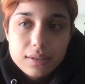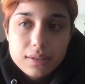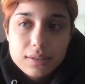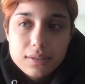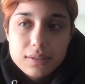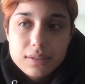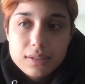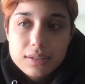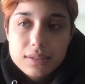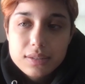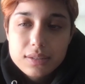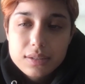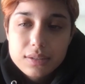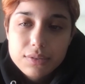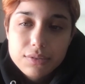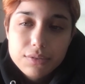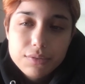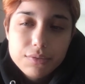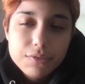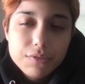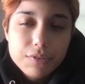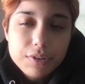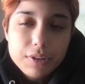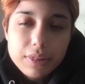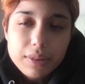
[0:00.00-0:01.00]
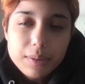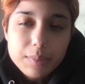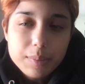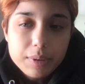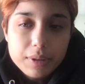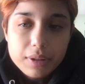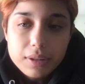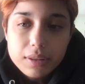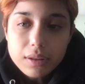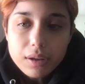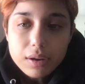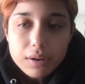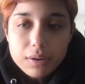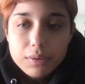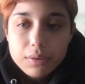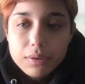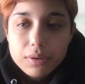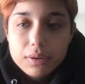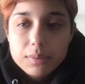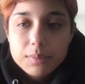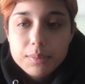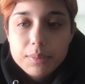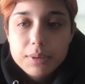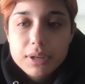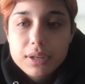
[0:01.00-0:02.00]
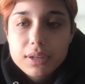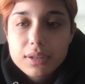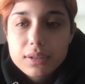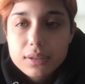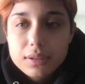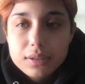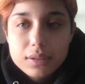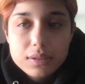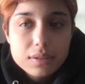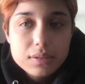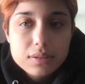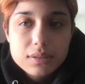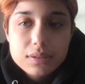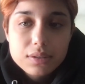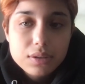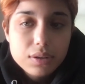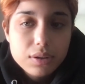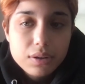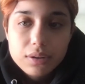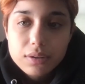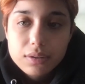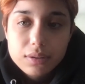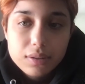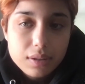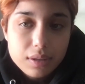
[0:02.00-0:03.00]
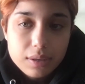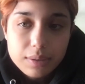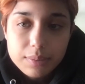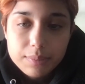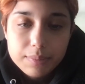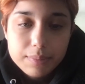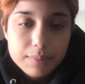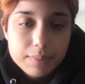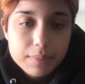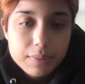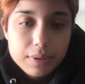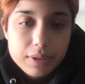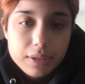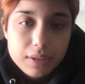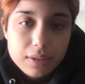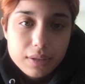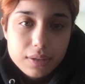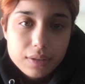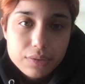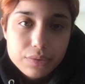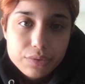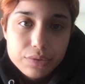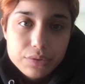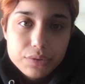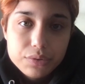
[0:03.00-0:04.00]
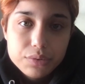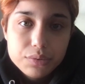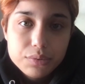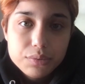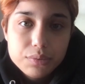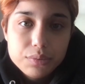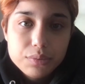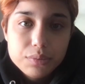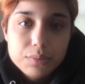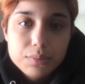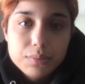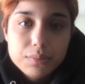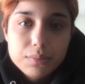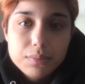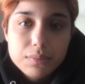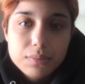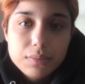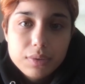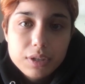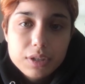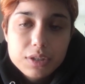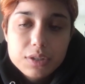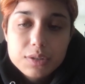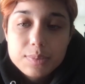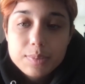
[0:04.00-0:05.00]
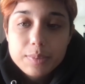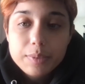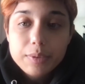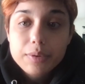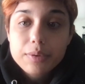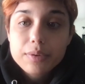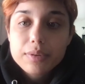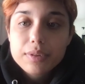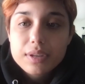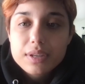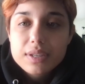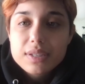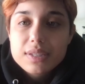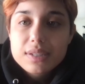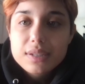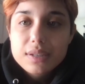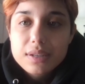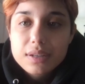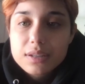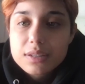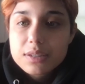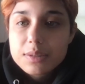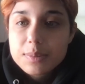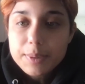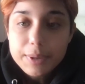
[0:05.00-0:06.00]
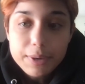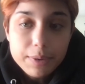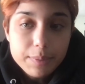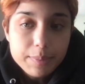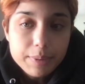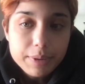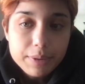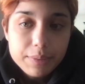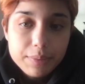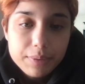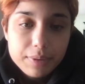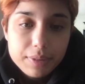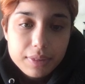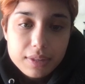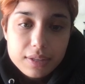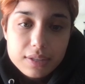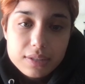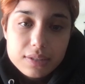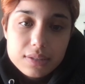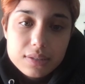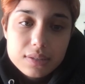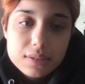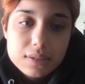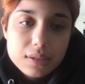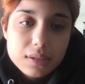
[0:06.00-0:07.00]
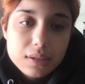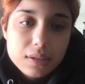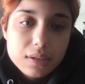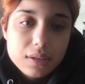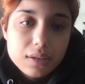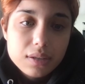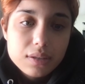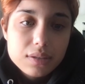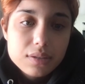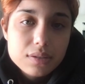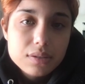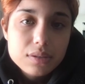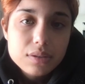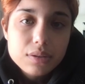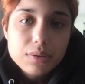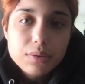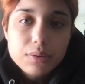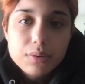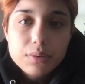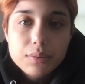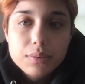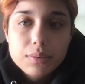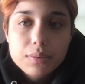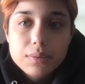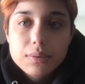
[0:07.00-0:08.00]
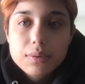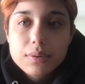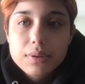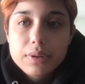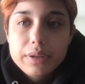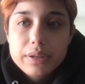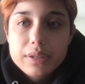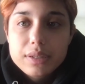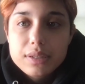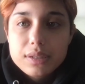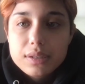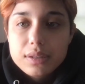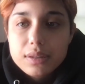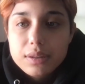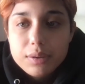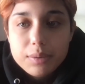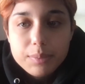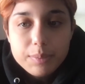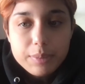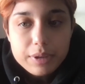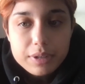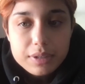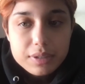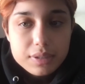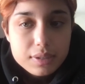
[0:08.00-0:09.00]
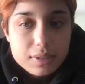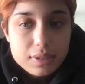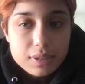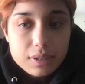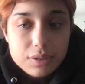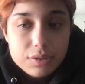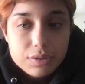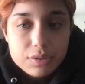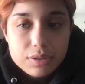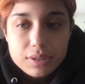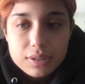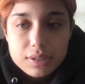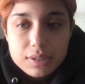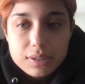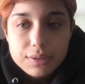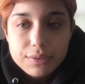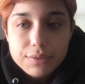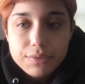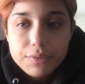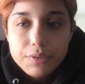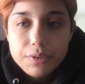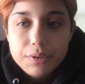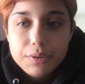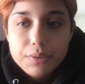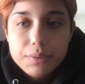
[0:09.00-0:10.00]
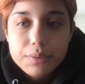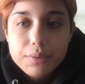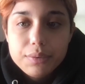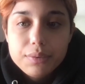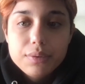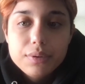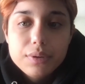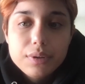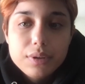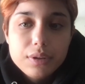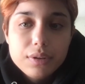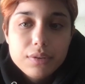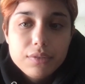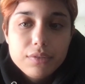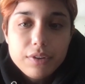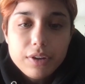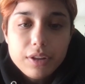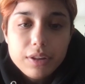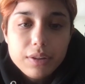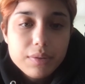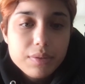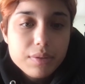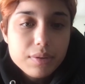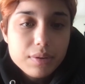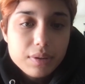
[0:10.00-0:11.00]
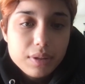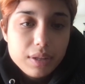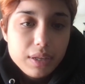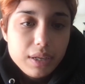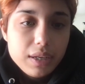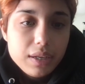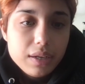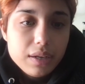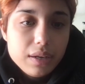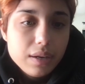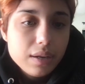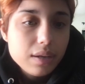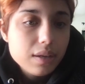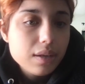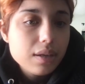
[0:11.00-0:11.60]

doesn't fit them in the long run, but it doesn't hurt them to explore this and experiment with this. So it's in their best interest if you follow their lead